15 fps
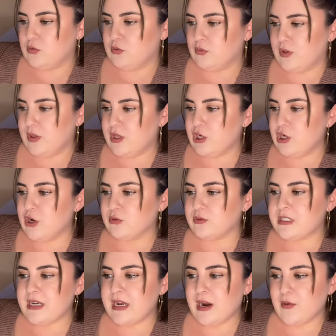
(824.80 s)
The
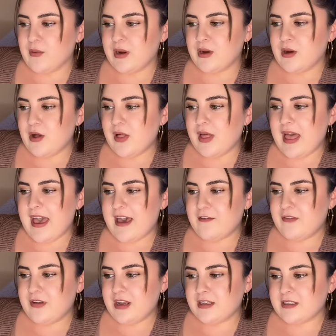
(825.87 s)
notarial
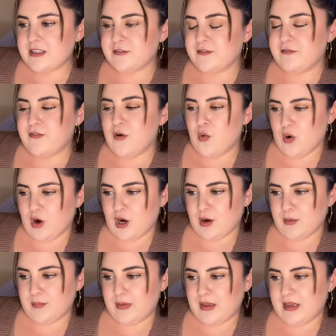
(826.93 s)
evidence
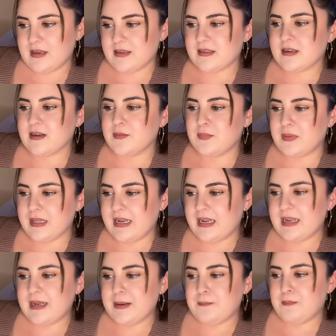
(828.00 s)
form is
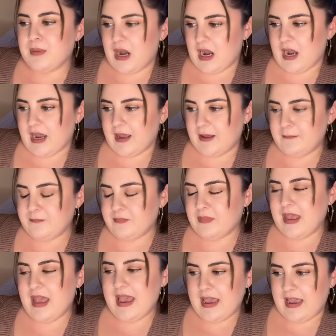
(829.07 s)
completed by
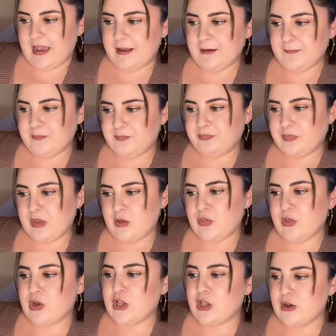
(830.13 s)
A, the
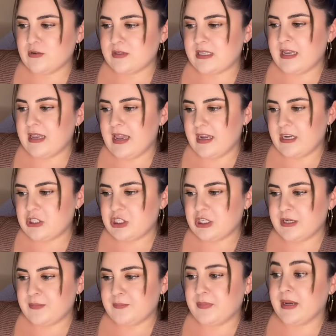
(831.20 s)
closing
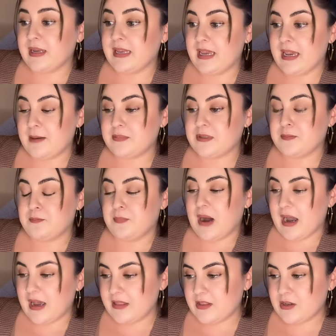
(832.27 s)
agent but kept
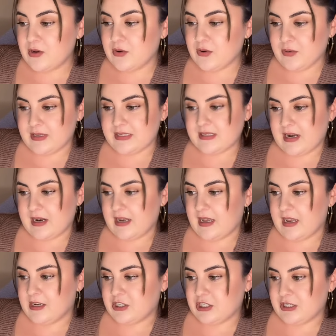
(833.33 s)
by the notary signing
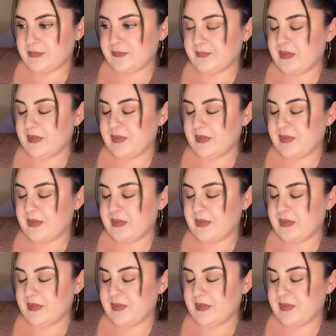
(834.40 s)
agent,